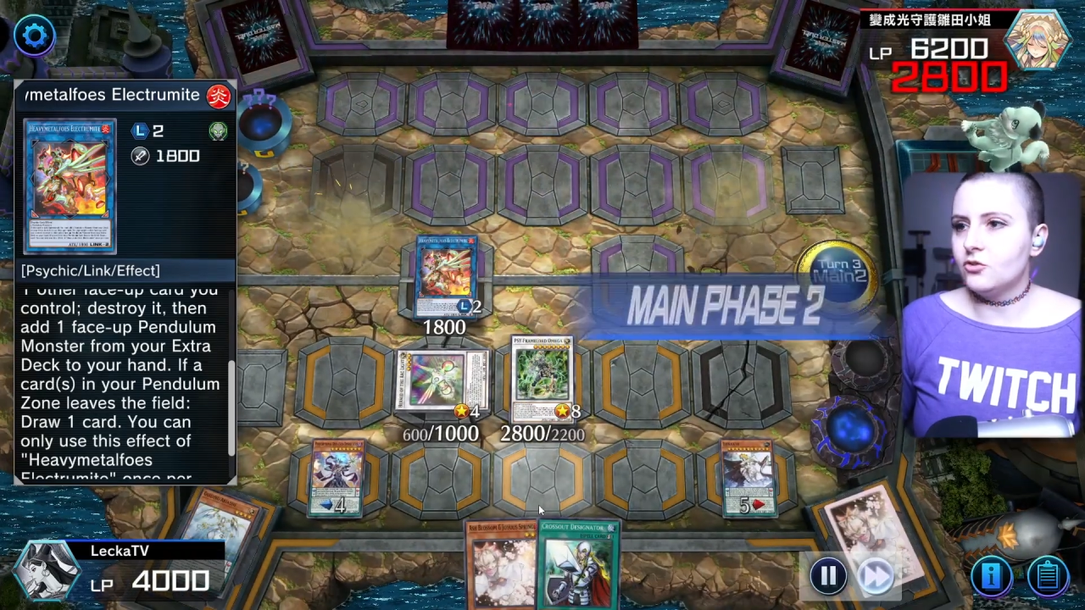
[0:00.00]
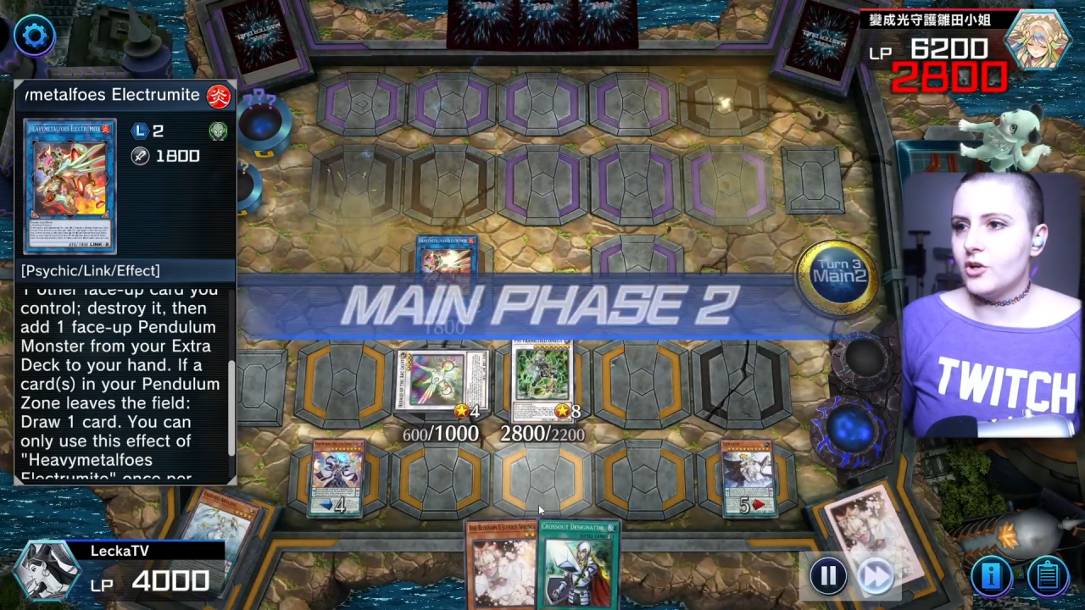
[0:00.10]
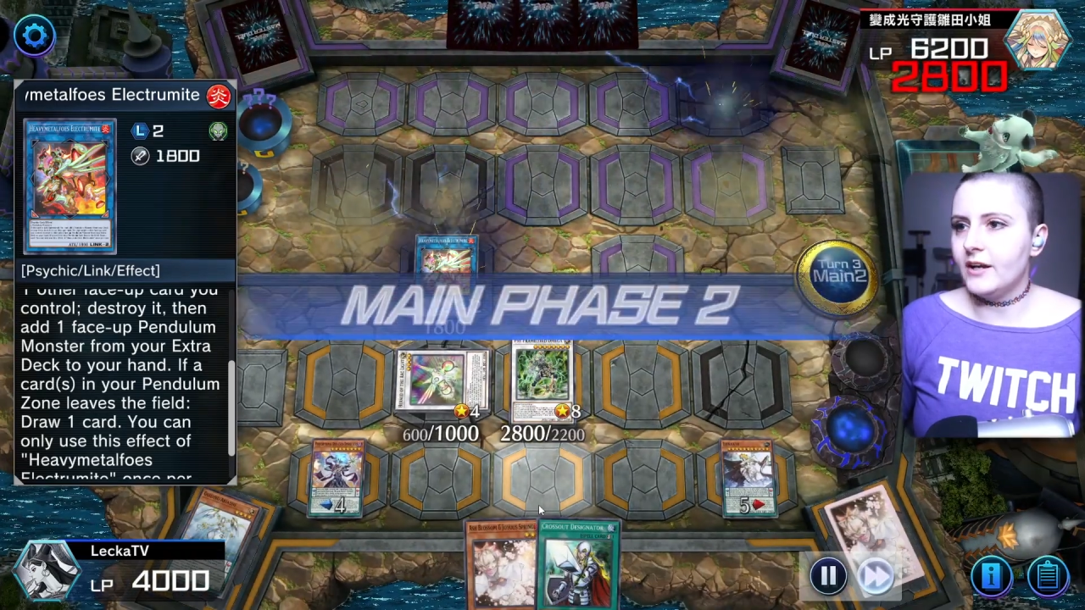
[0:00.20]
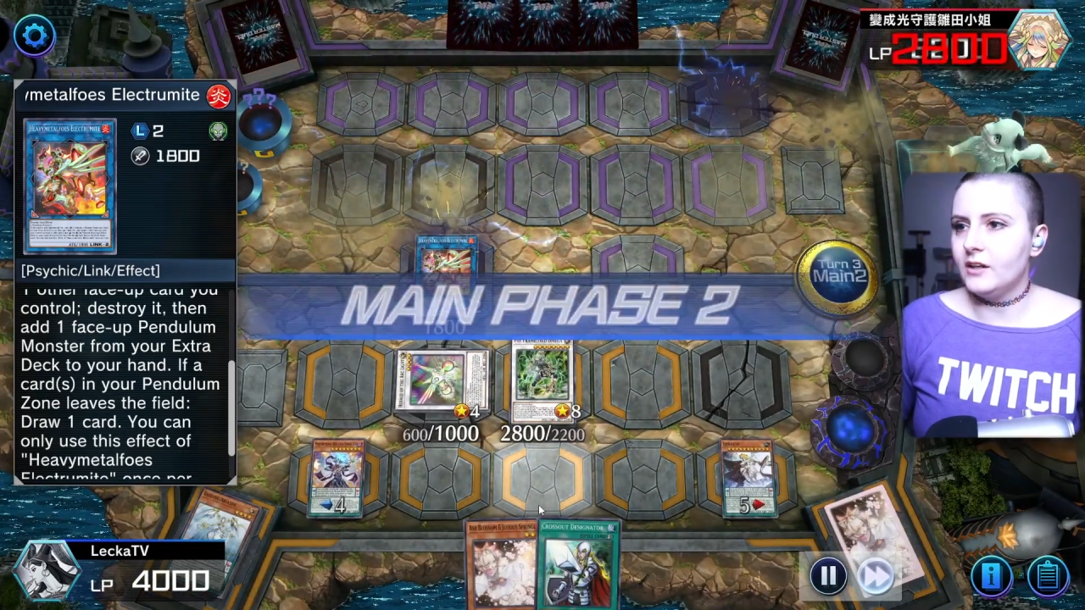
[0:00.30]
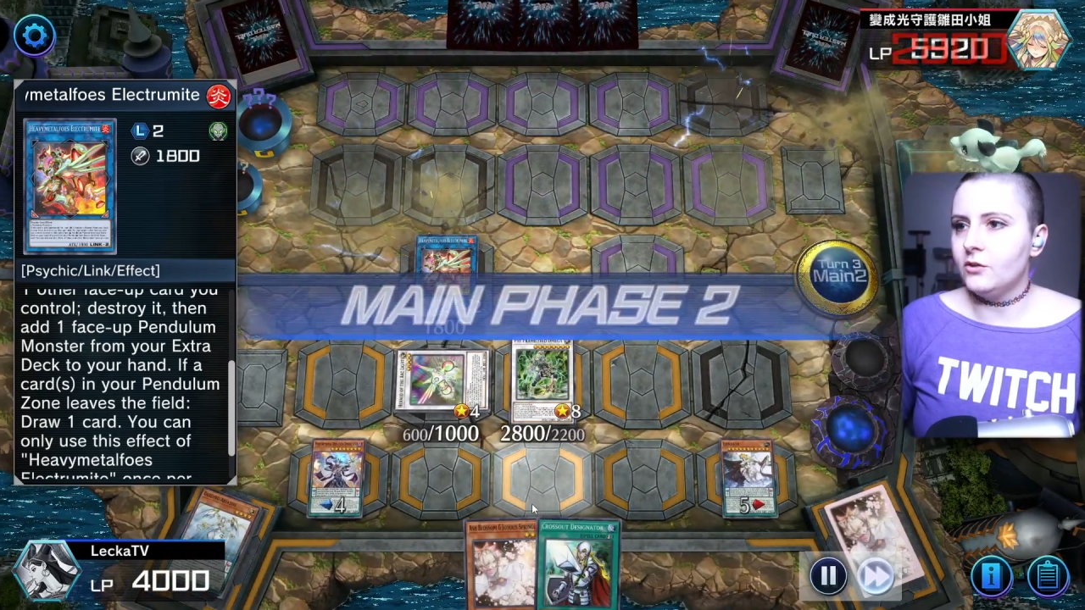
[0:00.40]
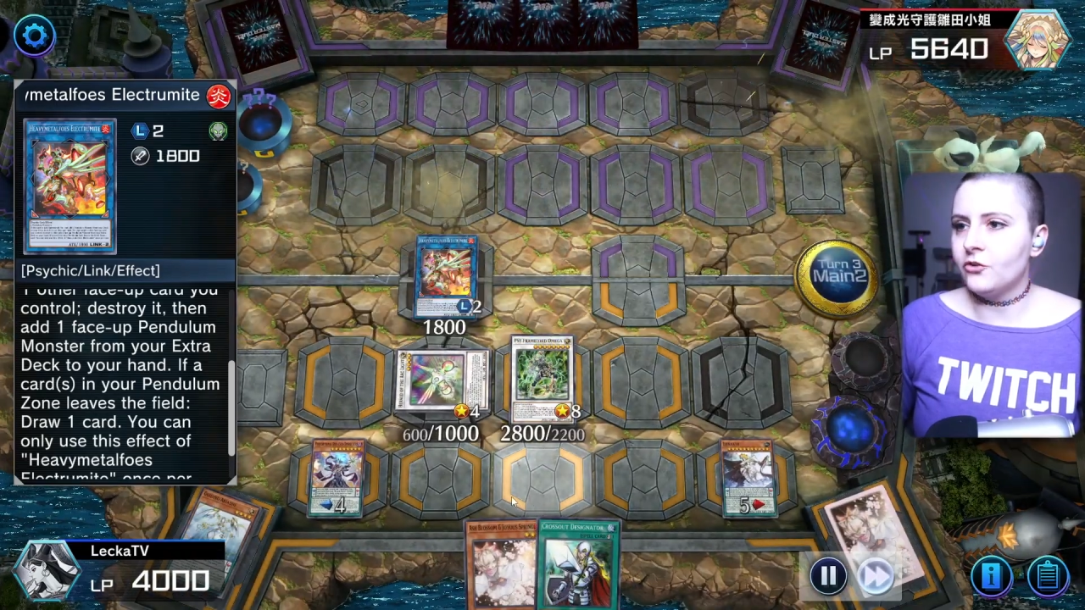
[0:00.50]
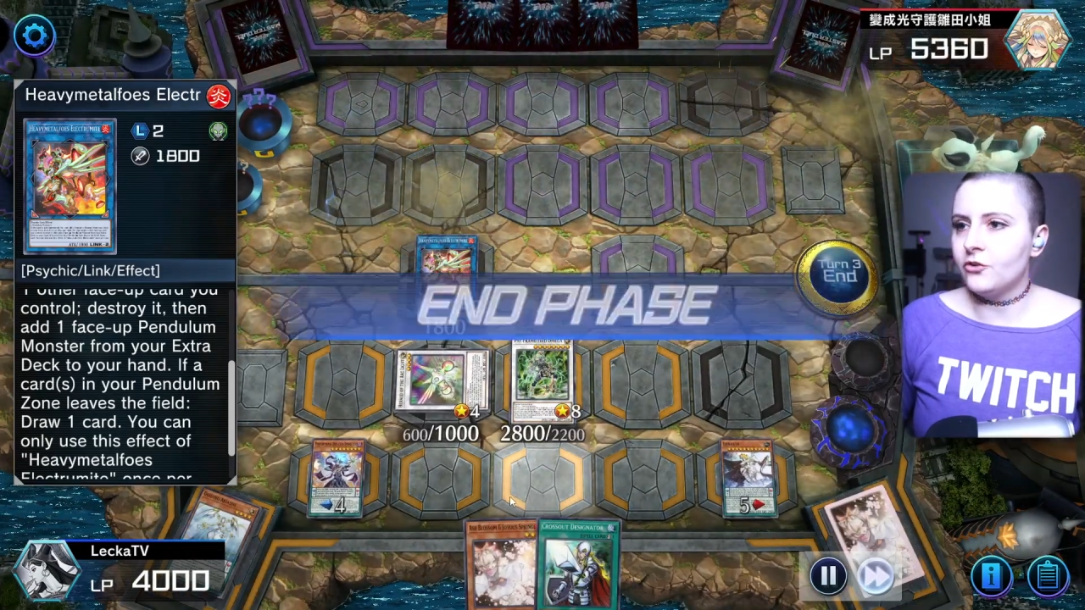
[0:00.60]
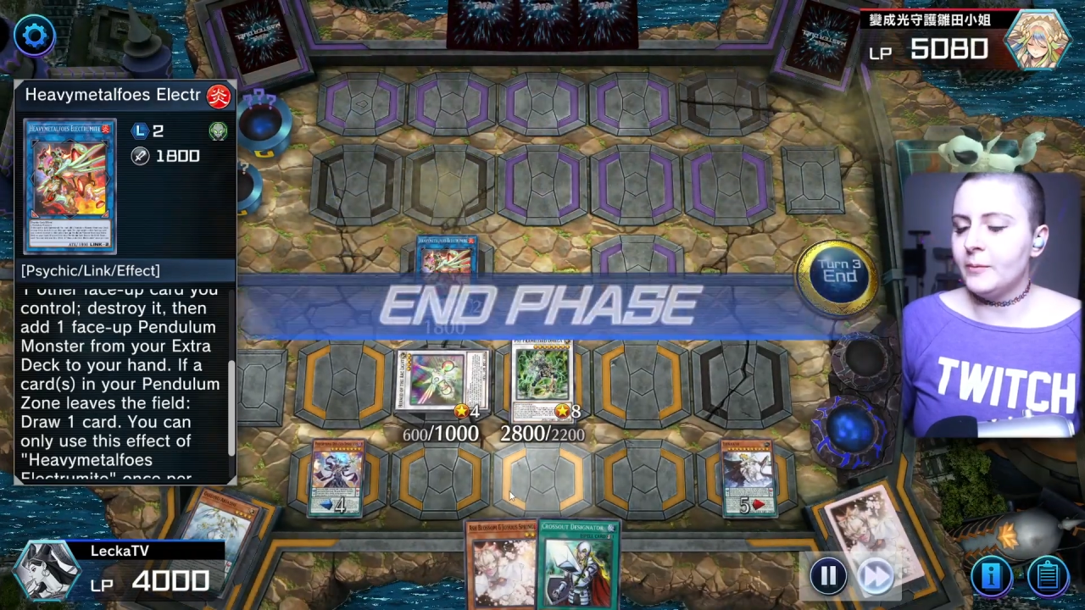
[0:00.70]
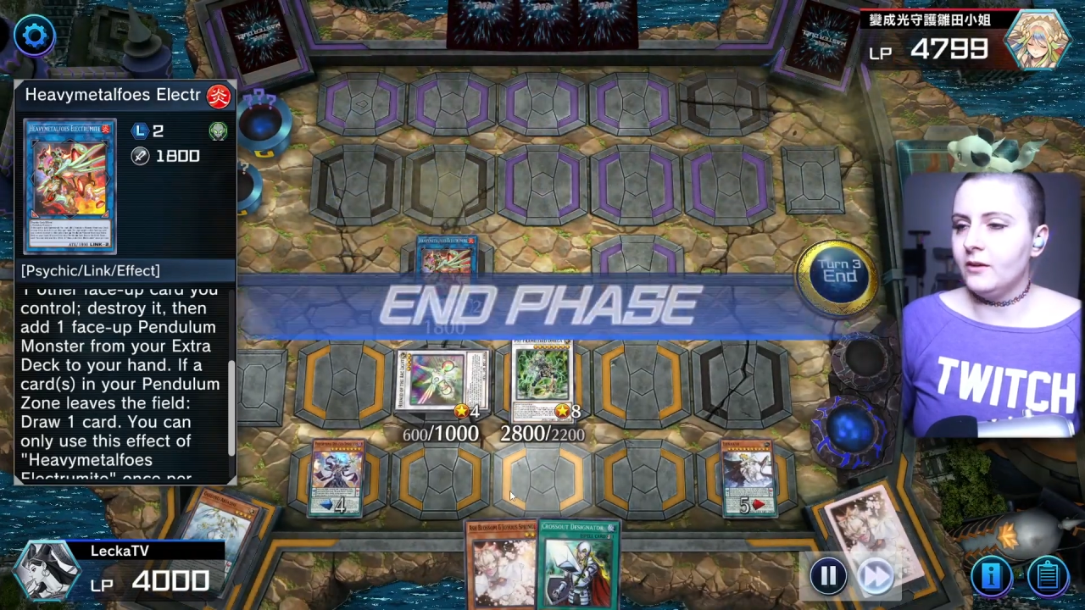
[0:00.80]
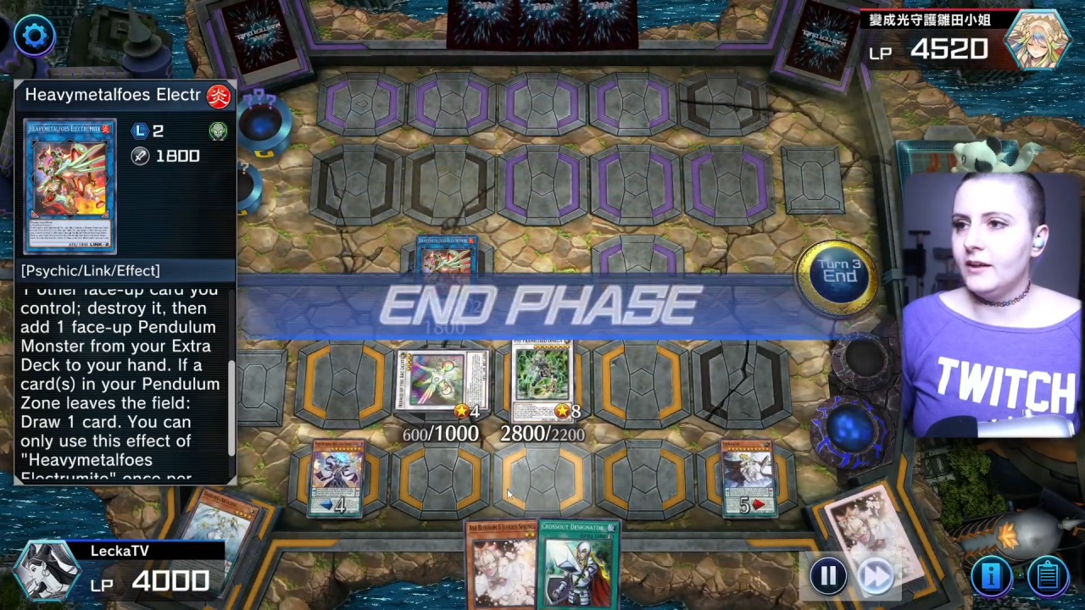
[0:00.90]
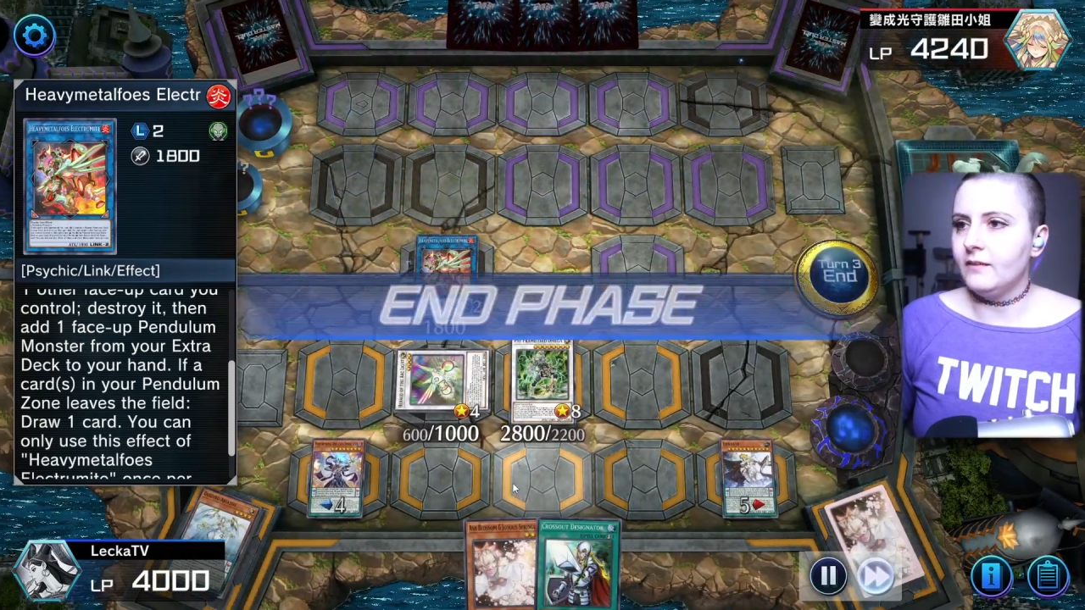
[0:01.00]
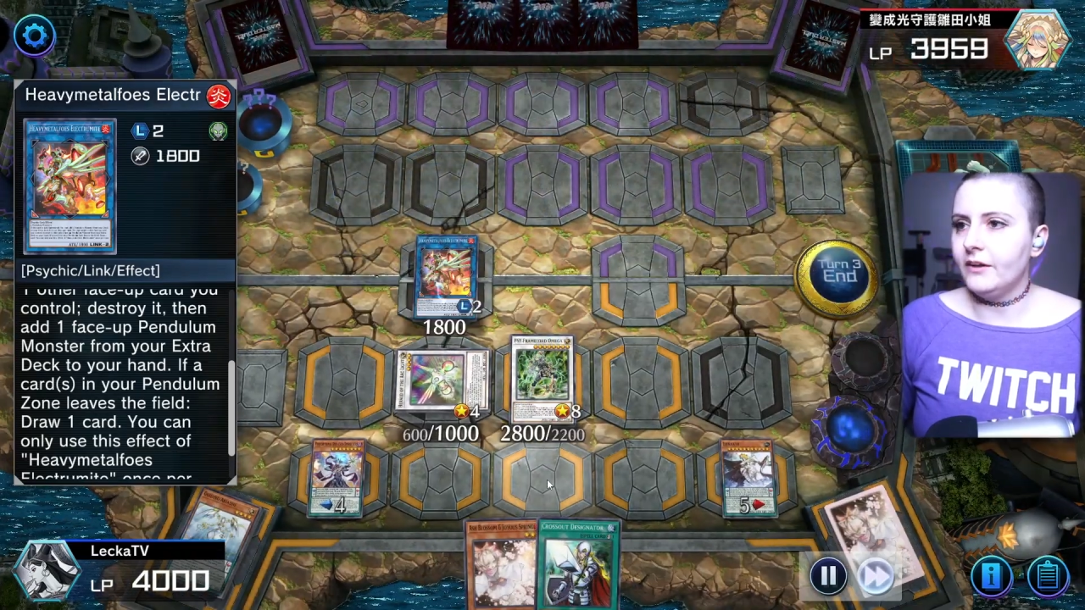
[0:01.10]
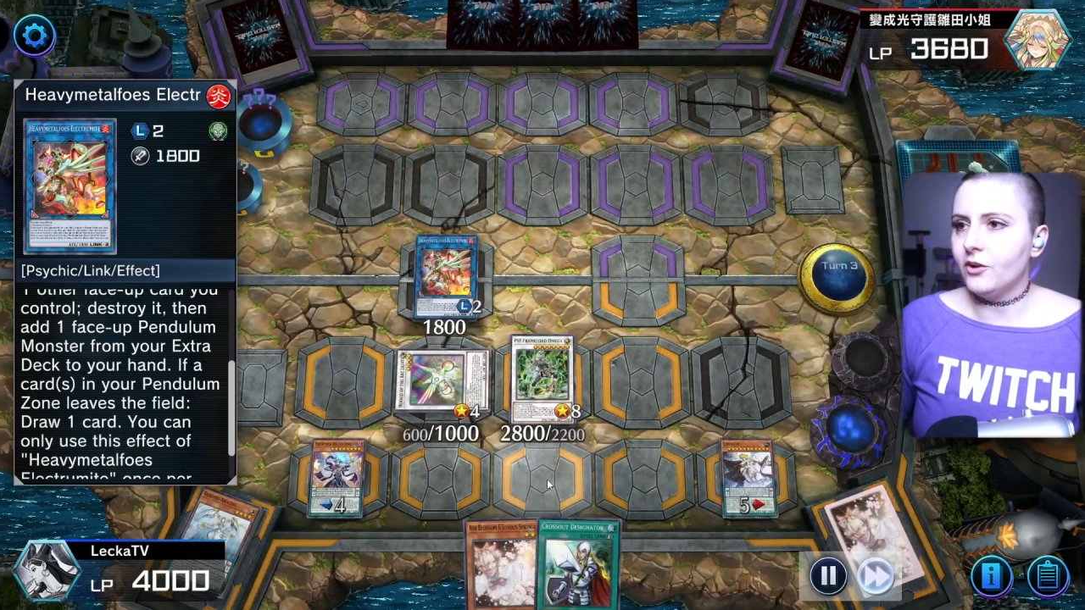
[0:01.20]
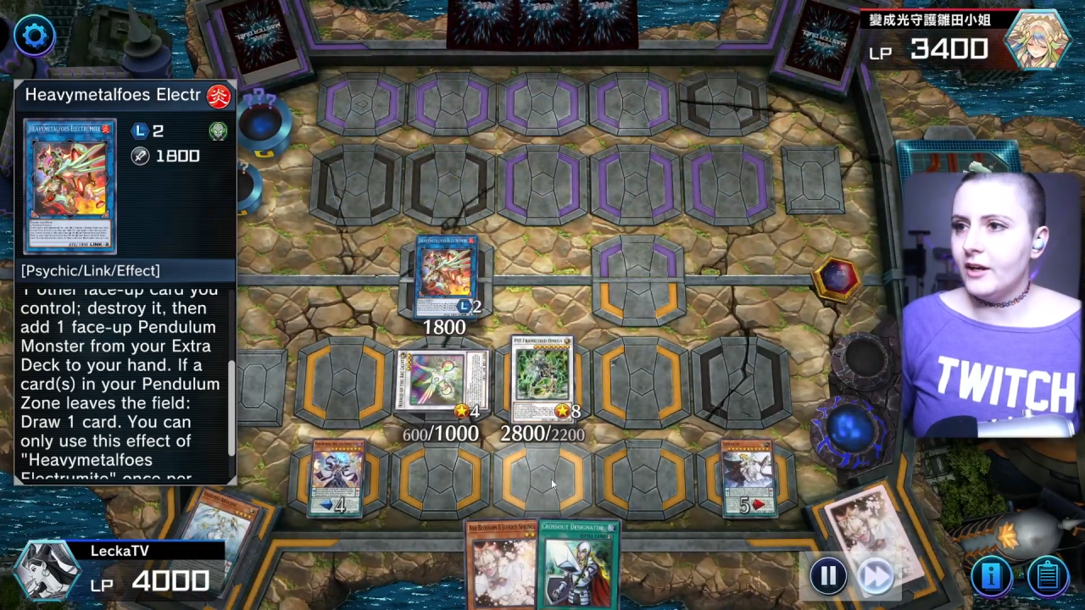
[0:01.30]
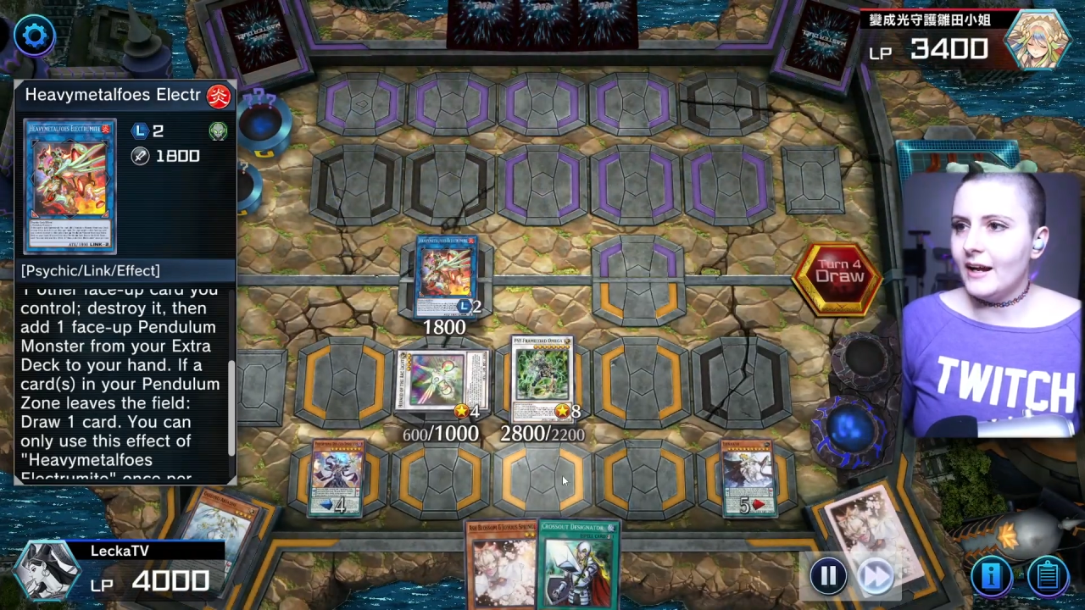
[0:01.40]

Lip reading: try and use its ability later on.